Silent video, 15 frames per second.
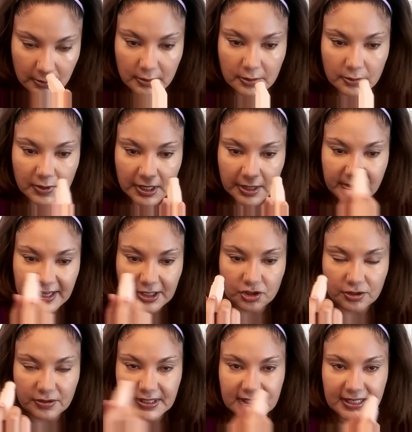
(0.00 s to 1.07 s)
You want to make
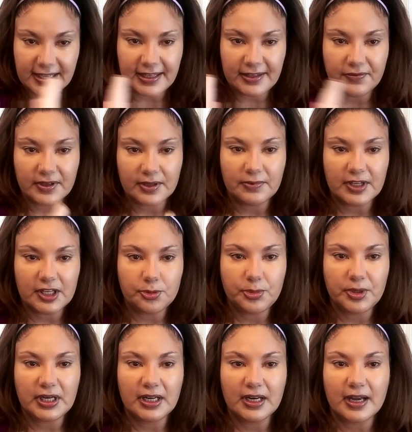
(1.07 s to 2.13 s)
sure it's even when you
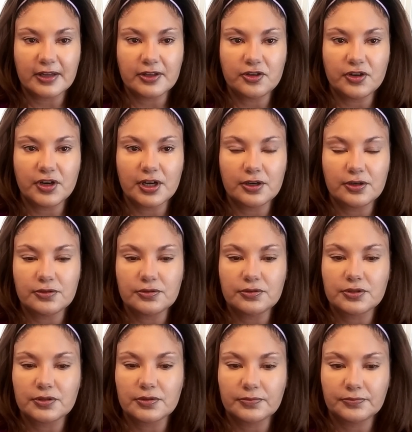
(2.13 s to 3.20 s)
put it on your
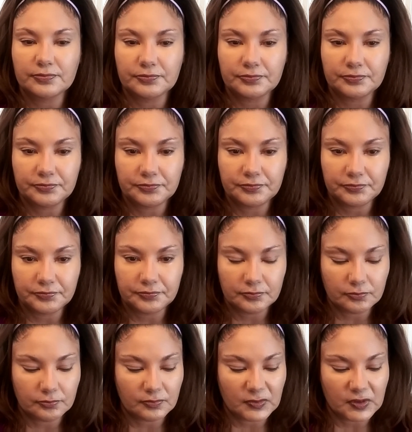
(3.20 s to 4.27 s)
nose.
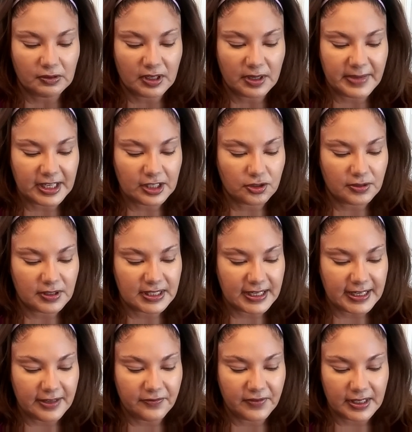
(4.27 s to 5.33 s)
You want to make sure it's
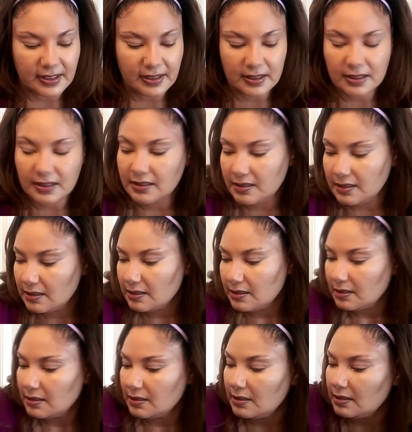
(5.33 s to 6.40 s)
even.
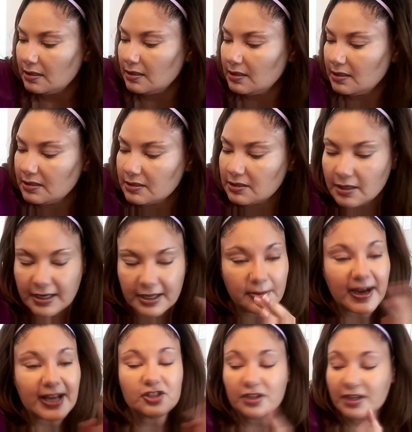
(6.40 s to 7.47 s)
So
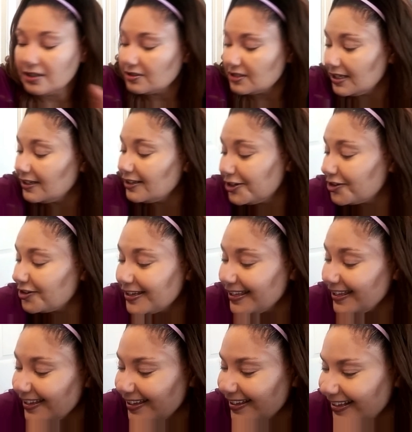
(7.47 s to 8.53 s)
otherwise your nose will look
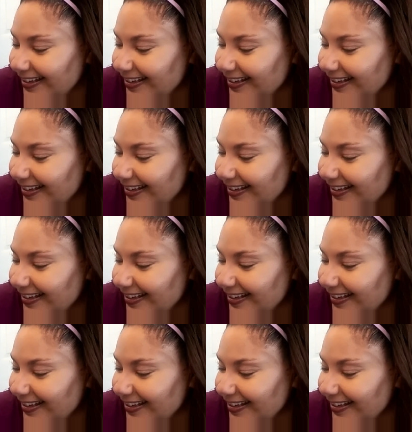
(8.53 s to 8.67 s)
crooked.